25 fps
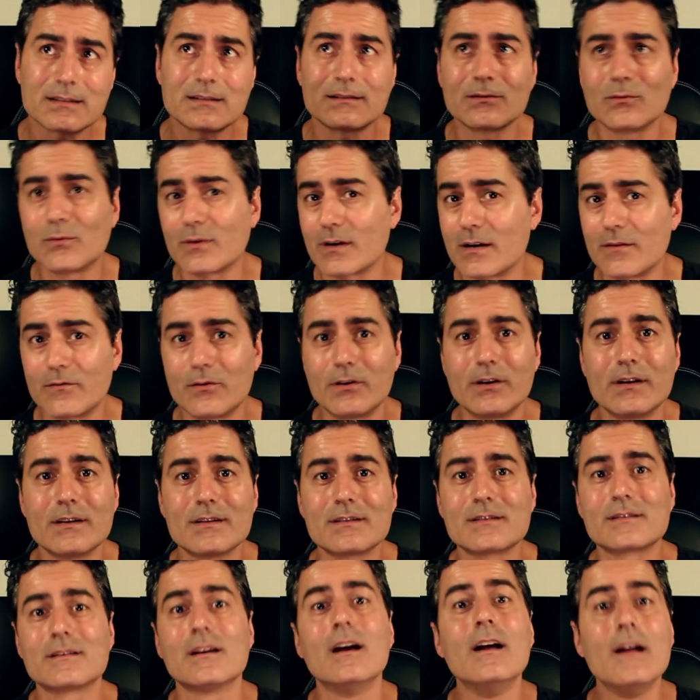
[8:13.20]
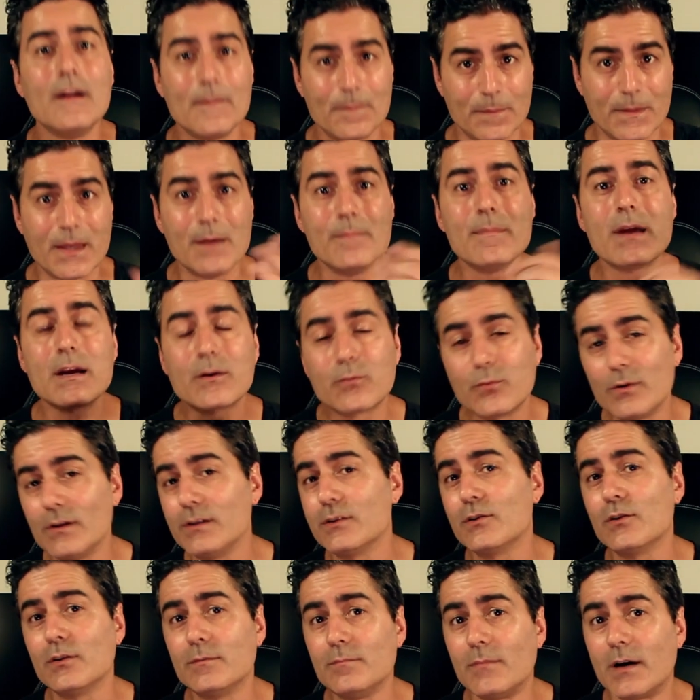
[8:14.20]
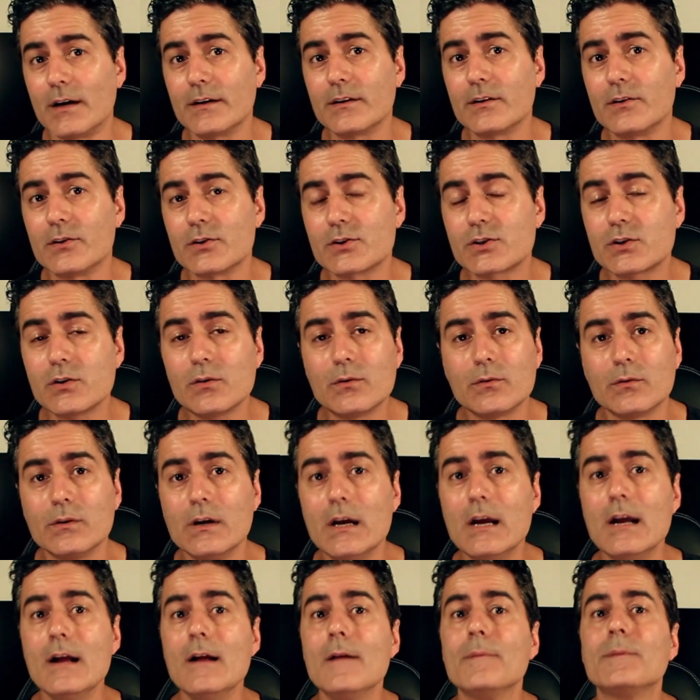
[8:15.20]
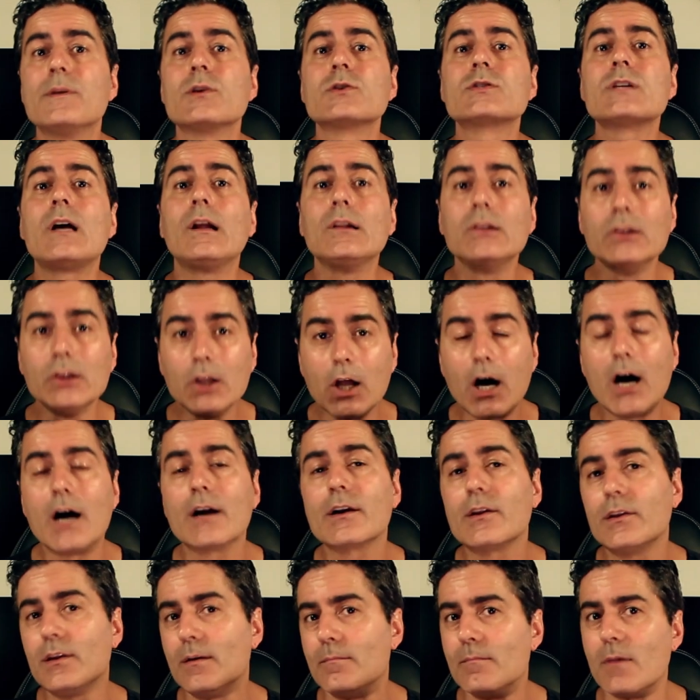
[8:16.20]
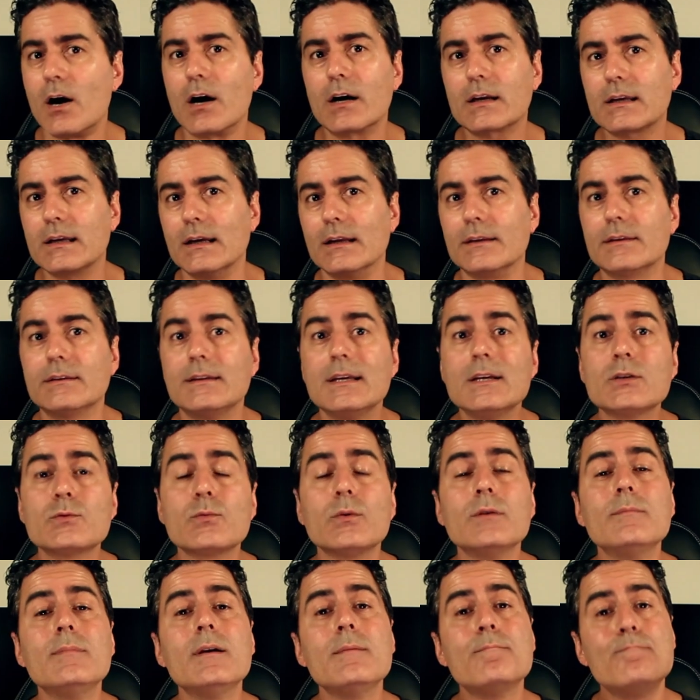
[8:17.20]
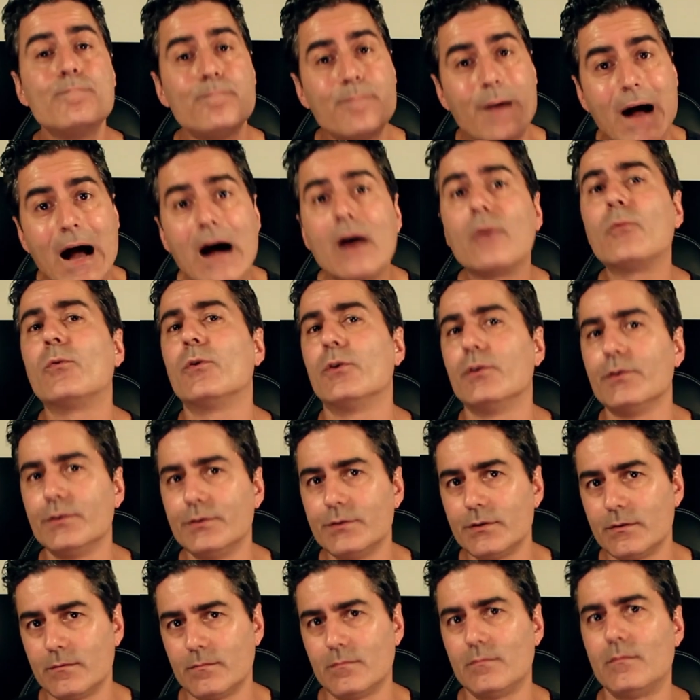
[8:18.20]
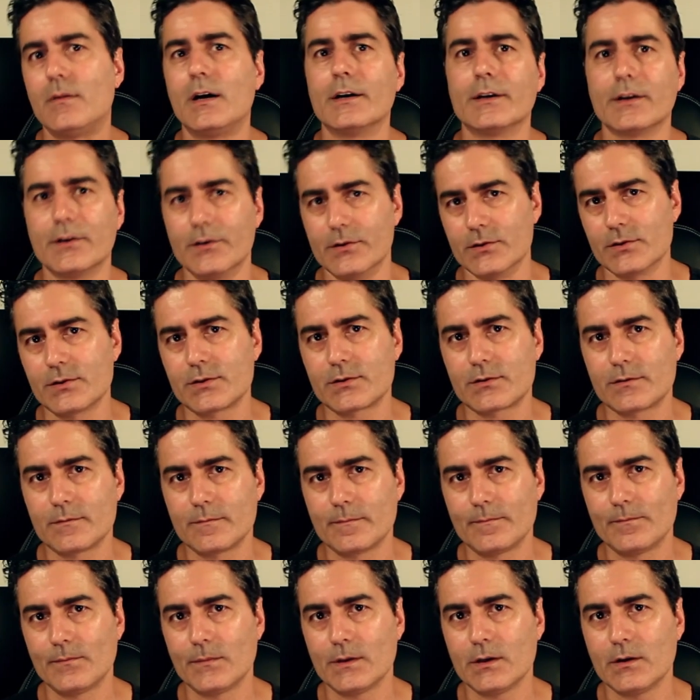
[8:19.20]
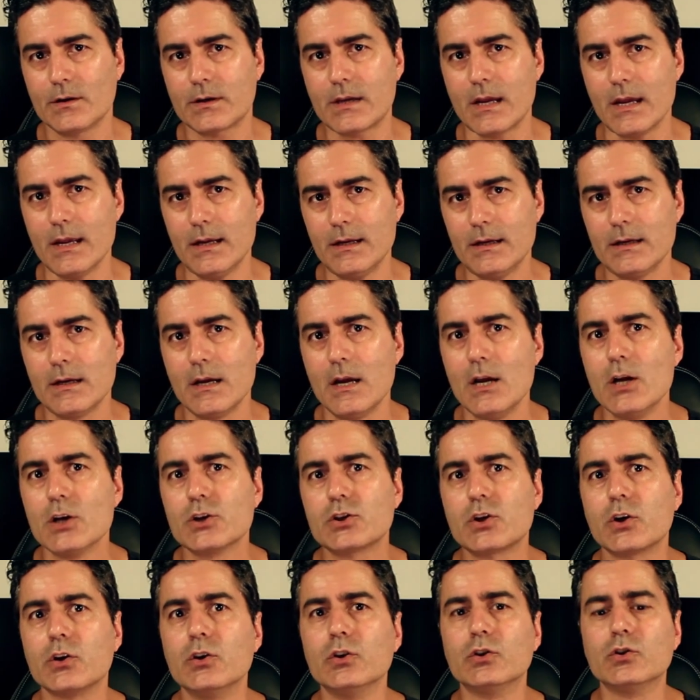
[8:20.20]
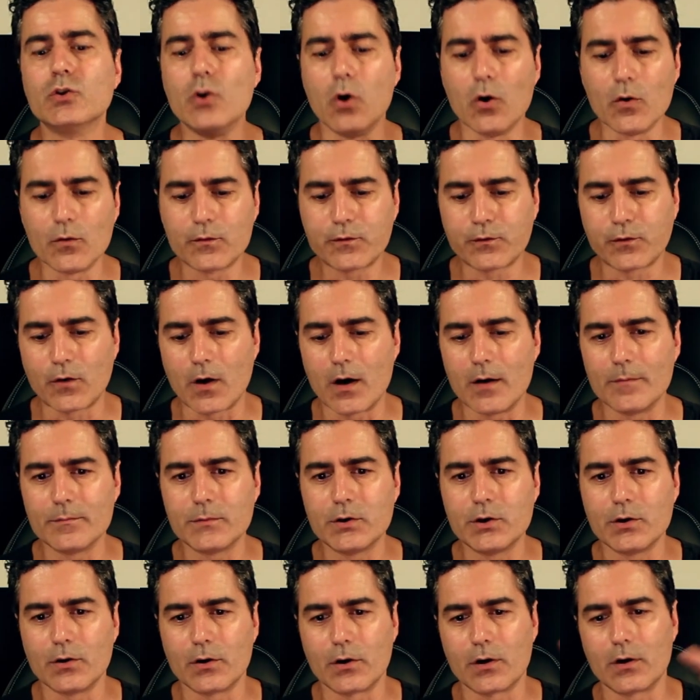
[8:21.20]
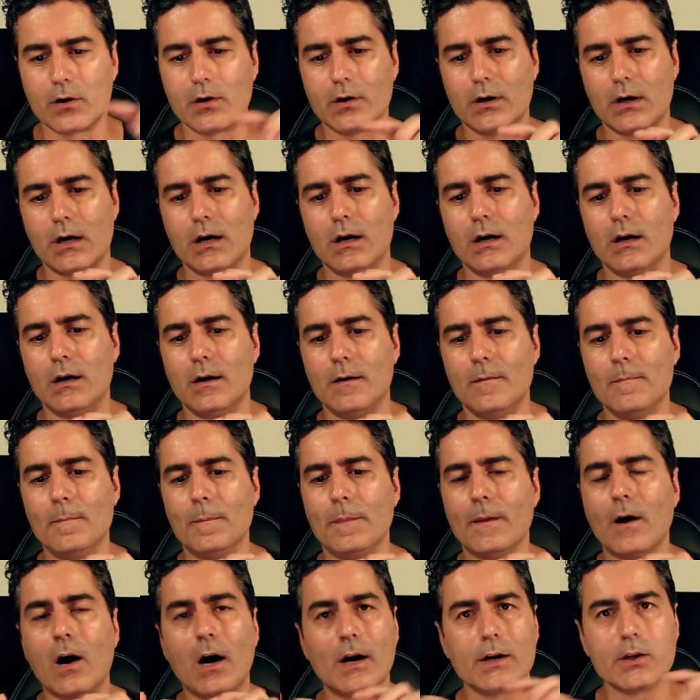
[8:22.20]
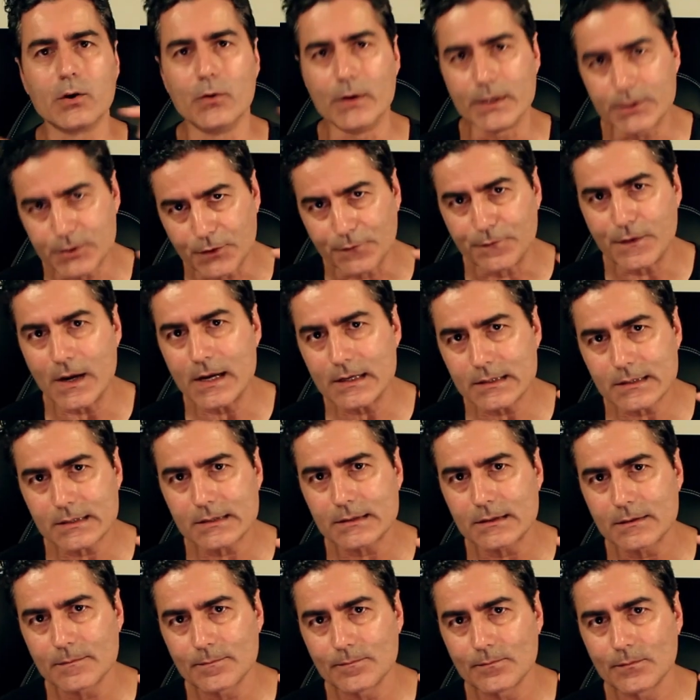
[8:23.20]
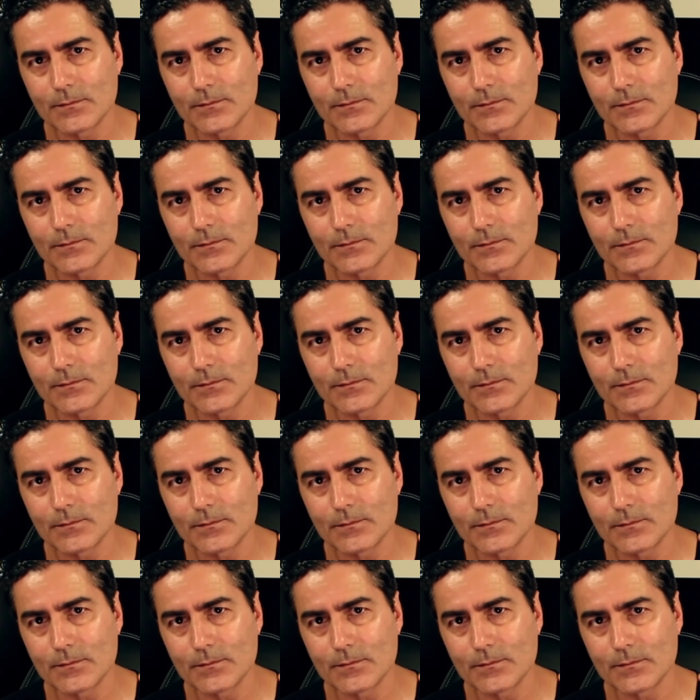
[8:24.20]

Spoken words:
whatever it is, they make really good monitors too. There's a lot on the market. These would be powered monitors, okay? So you'd go from your audio interface,